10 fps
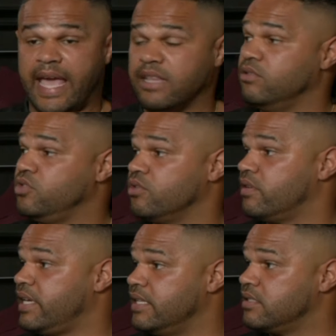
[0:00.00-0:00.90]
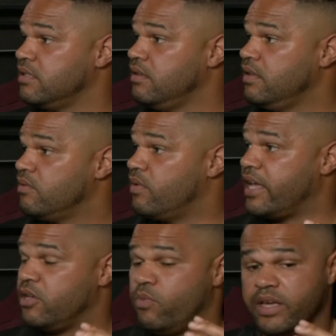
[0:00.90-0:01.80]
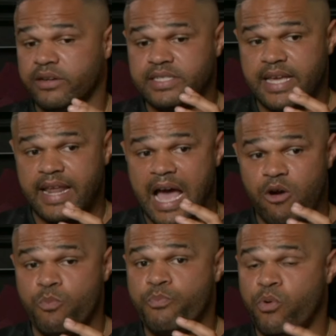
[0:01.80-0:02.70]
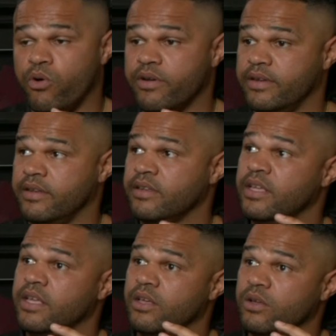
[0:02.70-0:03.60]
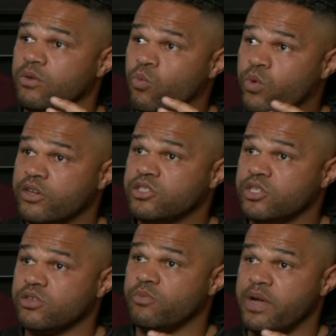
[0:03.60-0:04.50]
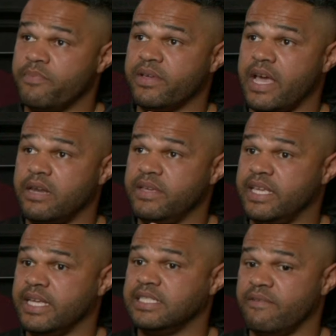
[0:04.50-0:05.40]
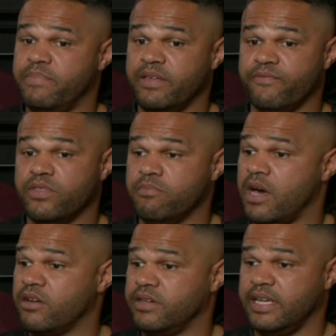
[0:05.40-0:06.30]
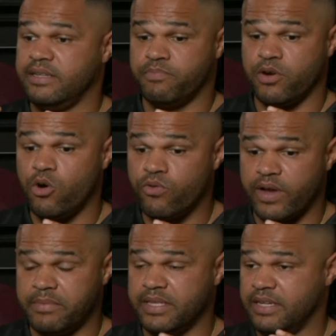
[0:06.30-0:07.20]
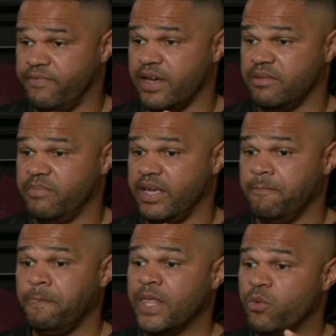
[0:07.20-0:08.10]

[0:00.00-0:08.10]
can't lose your kids, right? We understand how important Winter Circle Prep Academy kids have been for the modern day program and the development.